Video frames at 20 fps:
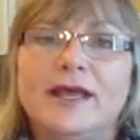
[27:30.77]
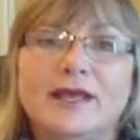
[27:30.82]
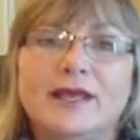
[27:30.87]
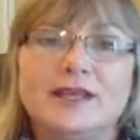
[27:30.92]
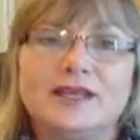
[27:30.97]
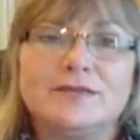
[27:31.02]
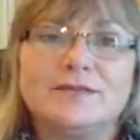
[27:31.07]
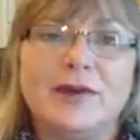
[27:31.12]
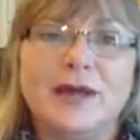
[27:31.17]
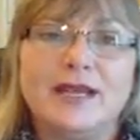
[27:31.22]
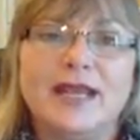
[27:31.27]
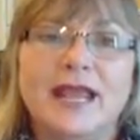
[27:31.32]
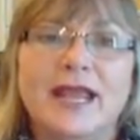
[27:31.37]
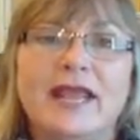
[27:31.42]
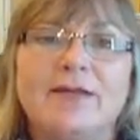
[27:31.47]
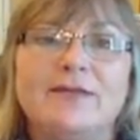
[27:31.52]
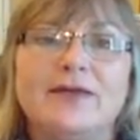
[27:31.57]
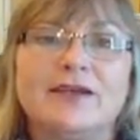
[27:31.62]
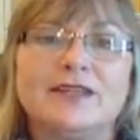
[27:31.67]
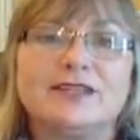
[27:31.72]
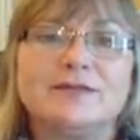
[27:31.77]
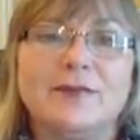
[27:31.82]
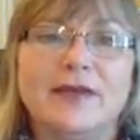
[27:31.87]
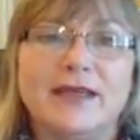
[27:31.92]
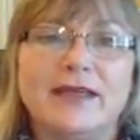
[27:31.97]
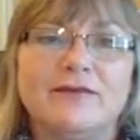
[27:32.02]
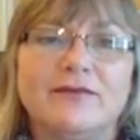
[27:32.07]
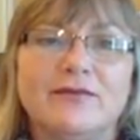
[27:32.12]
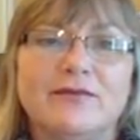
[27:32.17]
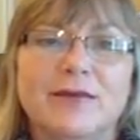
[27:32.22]
Here's my name, here's
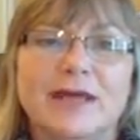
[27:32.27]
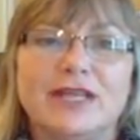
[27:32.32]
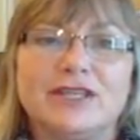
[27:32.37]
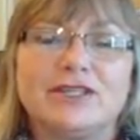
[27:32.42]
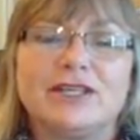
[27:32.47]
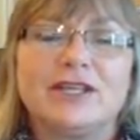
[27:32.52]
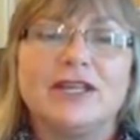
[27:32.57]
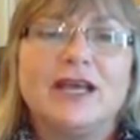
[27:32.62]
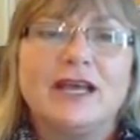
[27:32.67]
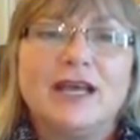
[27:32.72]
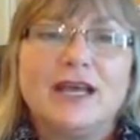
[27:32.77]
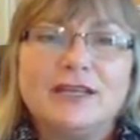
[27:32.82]
my information.